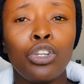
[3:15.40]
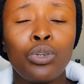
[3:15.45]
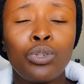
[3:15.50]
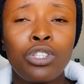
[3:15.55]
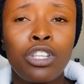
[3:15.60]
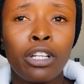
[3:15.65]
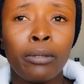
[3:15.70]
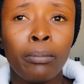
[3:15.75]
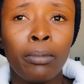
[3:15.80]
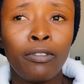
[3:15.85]

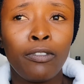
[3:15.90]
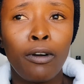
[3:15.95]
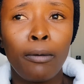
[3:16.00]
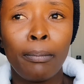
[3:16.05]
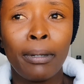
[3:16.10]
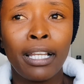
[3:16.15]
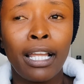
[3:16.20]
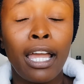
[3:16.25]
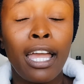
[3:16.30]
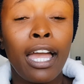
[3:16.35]
used it before,
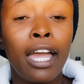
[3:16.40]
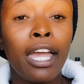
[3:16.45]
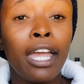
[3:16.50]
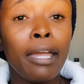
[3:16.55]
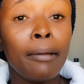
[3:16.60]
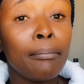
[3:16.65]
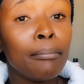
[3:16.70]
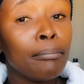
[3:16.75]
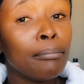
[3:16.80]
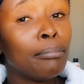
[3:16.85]
but I
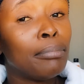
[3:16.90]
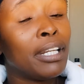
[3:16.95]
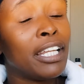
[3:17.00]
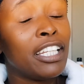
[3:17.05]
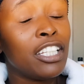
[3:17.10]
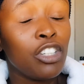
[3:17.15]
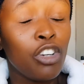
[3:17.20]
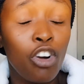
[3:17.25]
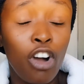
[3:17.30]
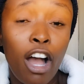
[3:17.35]
am
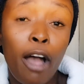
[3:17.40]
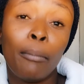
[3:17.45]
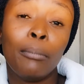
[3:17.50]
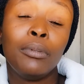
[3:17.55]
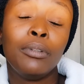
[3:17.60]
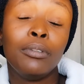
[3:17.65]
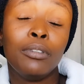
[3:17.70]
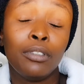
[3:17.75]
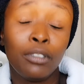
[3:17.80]
planning, or I